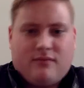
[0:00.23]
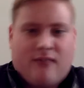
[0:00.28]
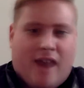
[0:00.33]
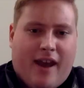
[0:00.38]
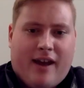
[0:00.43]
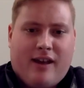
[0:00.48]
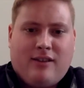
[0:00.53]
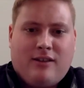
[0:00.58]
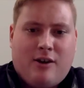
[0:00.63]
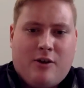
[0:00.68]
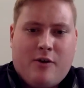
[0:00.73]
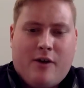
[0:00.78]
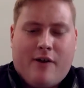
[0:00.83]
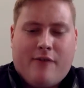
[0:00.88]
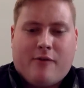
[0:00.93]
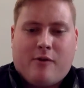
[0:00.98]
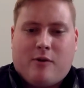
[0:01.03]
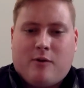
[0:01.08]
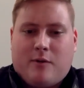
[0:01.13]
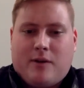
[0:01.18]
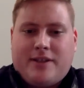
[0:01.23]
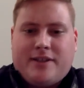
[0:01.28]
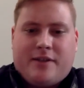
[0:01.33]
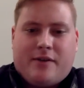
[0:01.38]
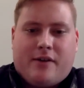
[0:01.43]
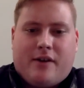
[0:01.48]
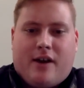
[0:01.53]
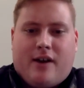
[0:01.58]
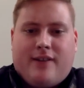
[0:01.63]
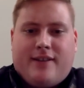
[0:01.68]
Hello, everyone. What's
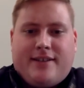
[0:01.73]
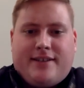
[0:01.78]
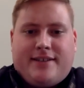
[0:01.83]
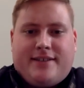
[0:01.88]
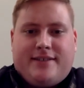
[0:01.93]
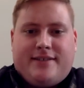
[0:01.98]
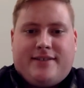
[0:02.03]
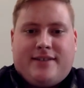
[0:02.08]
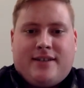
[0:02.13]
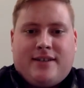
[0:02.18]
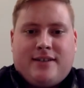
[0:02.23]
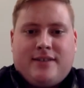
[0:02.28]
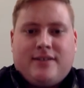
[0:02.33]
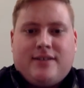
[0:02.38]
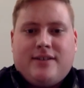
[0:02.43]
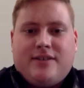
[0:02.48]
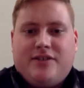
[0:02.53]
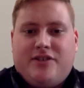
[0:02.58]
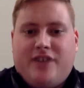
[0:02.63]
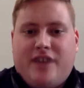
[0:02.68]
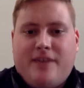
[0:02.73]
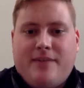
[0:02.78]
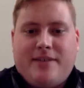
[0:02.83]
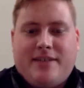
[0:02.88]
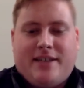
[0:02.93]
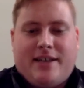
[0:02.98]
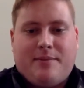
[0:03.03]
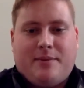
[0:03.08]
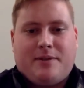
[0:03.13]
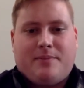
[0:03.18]
going on? This is Jamie
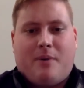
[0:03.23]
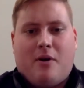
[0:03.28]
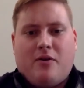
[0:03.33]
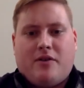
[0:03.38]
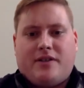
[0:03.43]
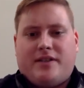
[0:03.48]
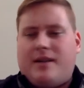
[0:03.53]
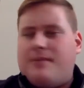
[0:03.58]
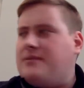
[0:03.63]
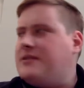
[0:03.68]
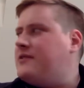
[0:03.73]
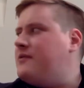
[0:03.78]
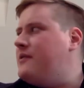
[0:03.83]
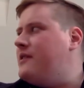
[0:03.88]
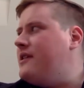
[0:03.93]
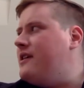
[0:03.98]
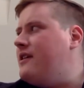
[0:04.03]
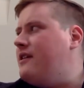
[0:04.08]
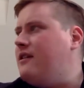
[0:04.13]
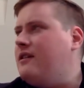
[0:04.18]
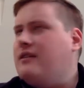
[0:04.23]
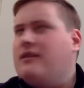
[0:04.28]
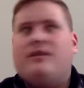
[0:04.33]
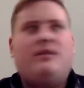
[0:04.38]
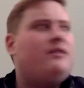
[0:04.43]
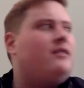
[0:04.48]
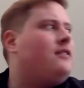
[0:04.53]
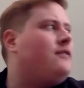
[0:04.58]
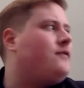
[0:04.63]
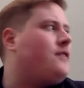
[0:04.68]
Staples, Poker Staples, tuning in
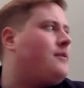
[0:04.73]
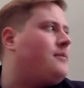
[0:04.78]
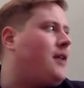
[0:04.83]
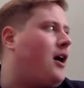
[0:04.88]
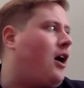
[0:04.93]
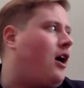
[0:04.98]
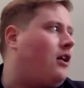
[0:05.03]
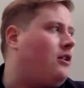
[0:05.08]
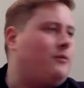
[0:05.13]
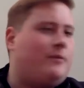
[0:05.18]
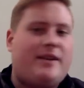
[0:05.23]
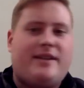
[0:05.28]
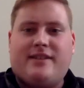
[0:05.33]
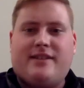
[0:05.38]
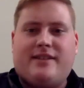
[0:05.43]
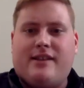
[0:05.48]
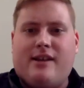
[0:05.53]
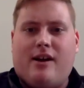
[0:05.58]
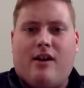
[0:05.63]
from the hallways of the